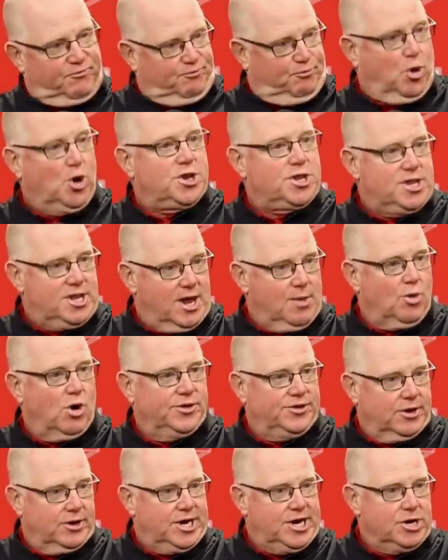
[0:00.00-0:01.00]
putting them
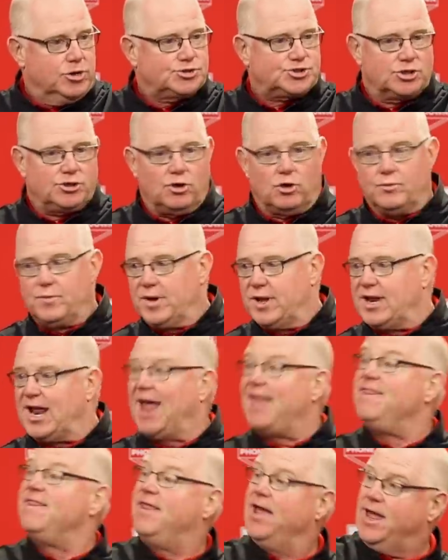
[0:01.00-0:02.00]
on their heels a little
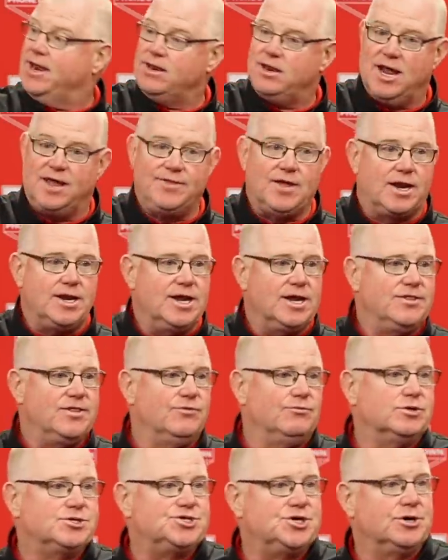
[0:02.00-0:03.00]
bit, and then hitting
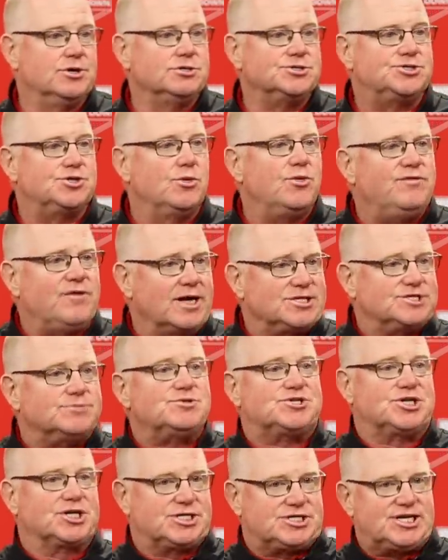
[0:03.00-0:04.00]
the return. So we've had some
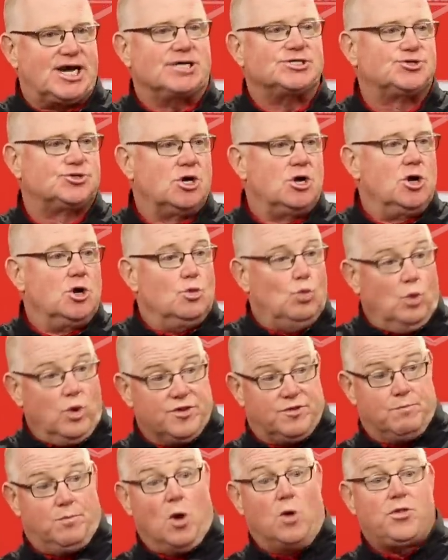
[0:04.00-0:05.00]
success
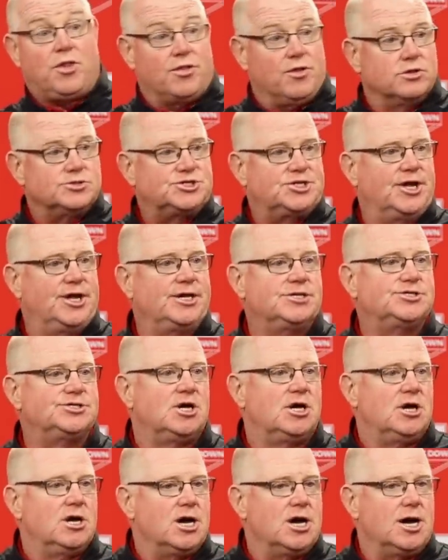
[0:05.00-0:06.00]
with both of those things
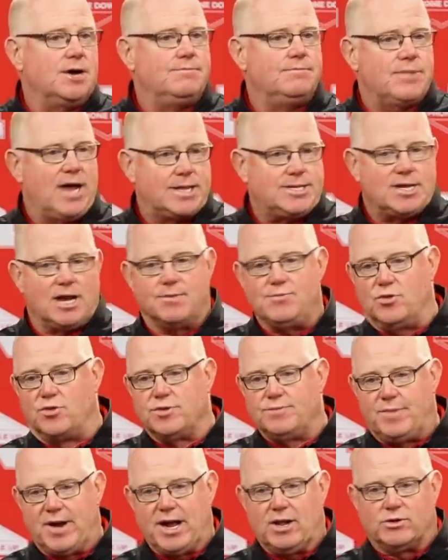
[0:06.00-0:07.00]
at
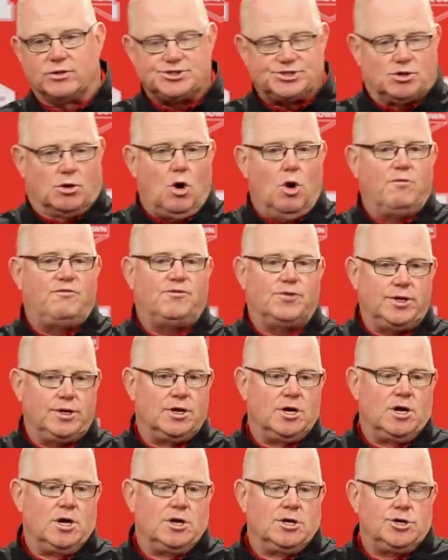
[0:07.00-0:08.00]
Temple and Baylor. So hopefully,
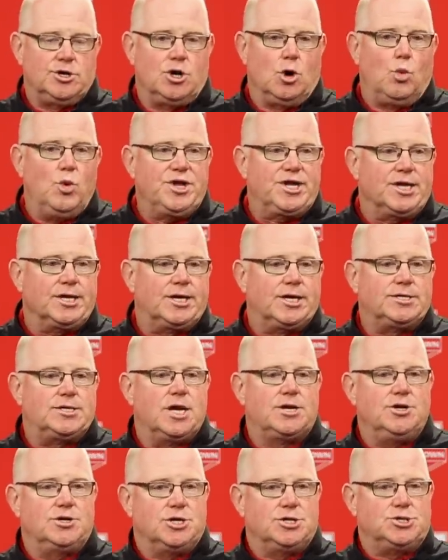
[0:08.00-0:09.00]
you know, we can
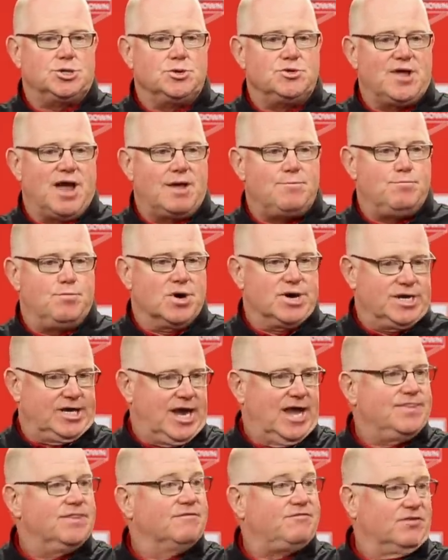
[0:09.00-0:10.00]
continue to do that. But
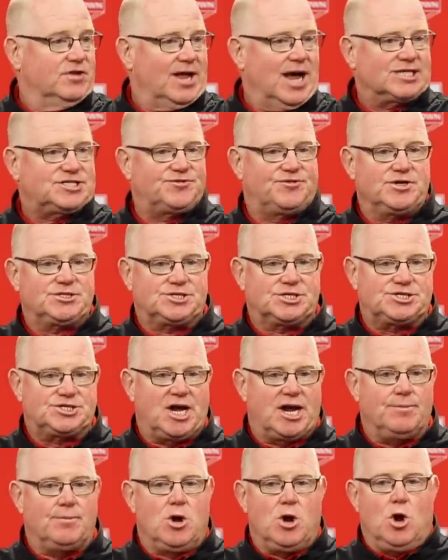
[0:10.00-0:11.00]
again, the philosophy is the
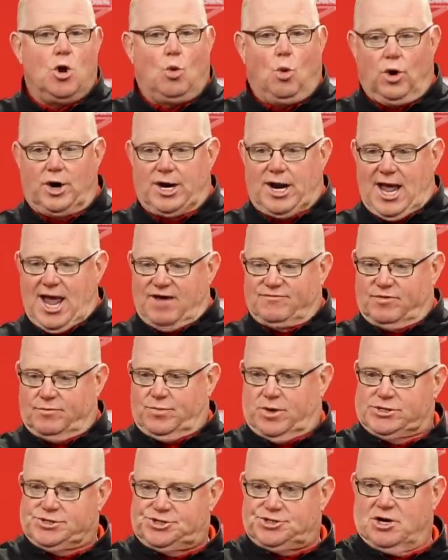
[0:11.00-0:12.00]
same. We're going to have a
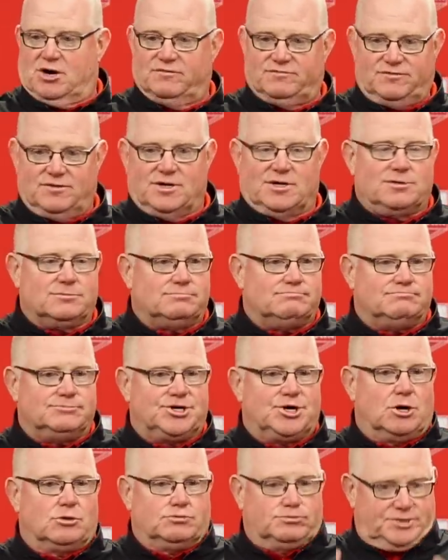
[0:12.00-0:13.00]
bunch of,
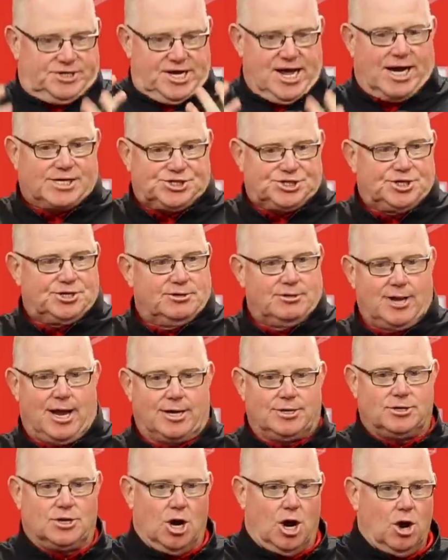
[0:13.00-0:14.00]
you know, catch it
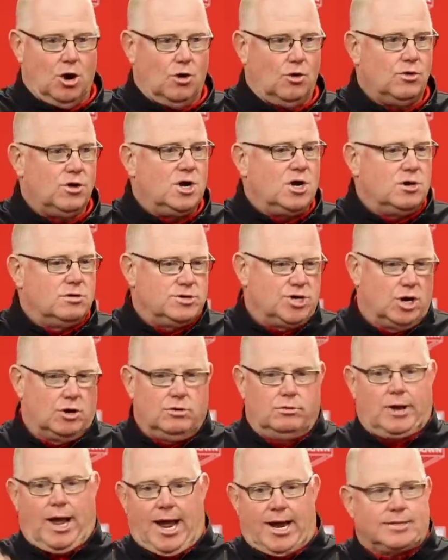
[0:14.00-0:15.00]
and go, you
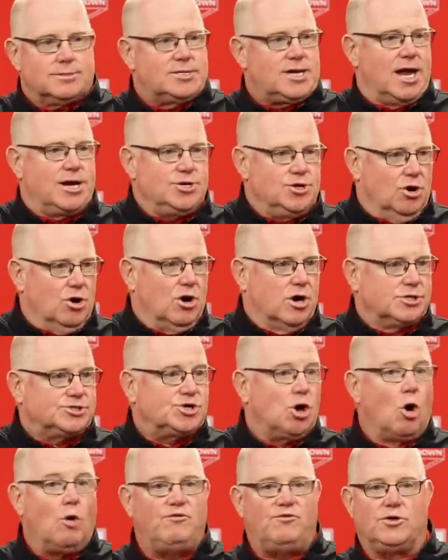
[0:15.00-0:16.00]
know, 8-10
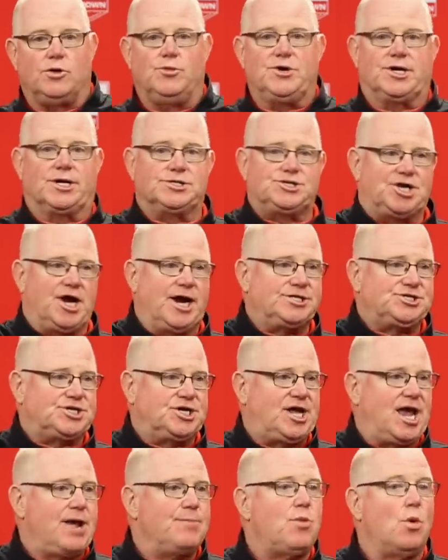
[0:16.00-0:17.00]
yards. Hopefully we can change
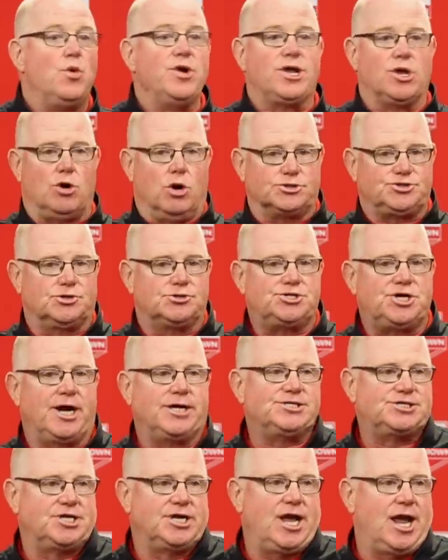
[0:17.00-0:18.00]
the game, but we can also
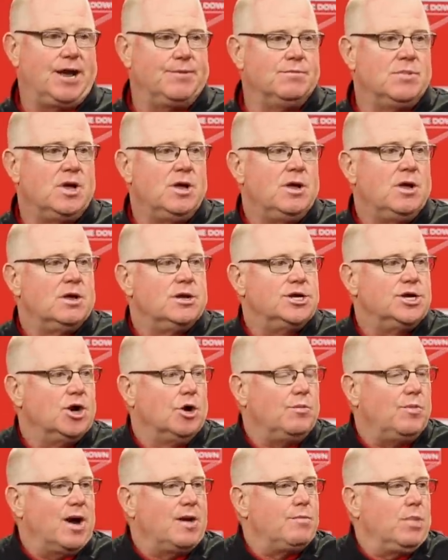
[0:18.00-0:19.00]
change the game, you
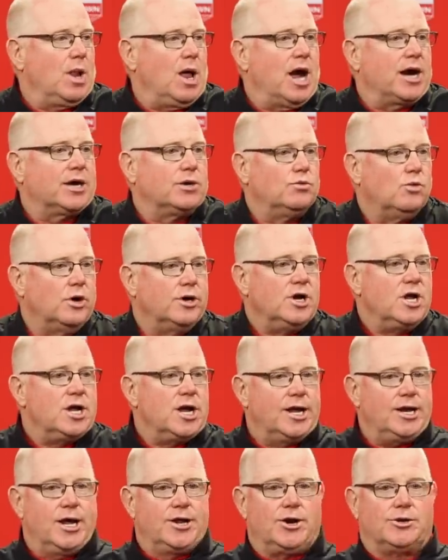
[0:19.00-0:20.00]
know, by blocking one.
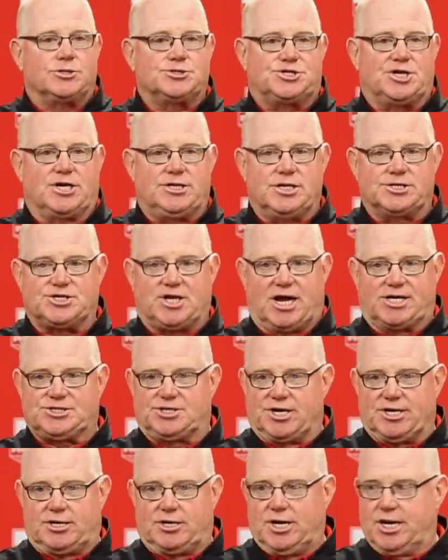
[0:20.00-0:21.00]
And understand this,
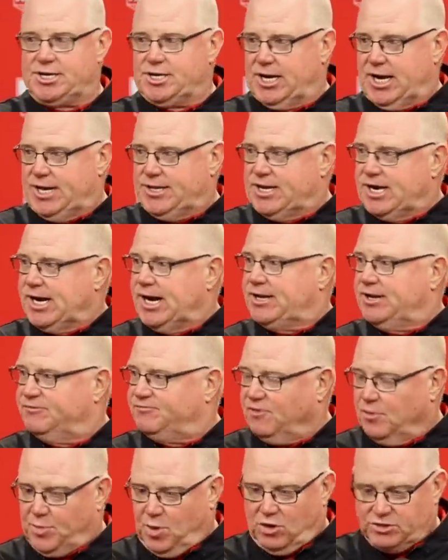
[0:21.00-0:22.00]
guys, like in
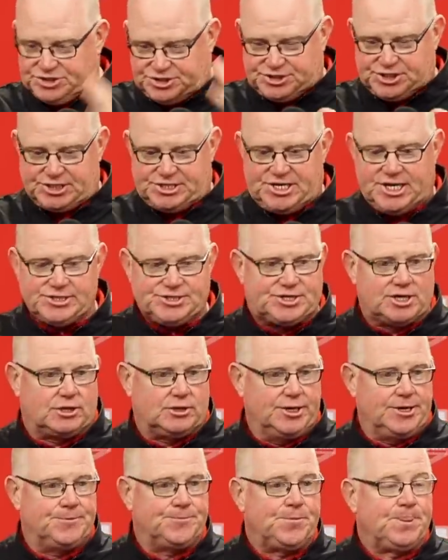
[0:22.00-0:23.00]
football,
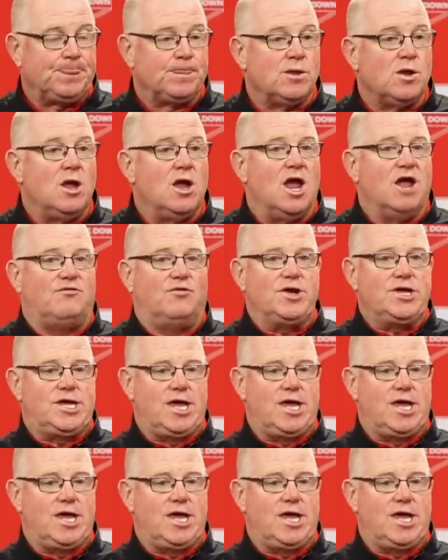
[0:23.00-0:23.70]
statistically, if we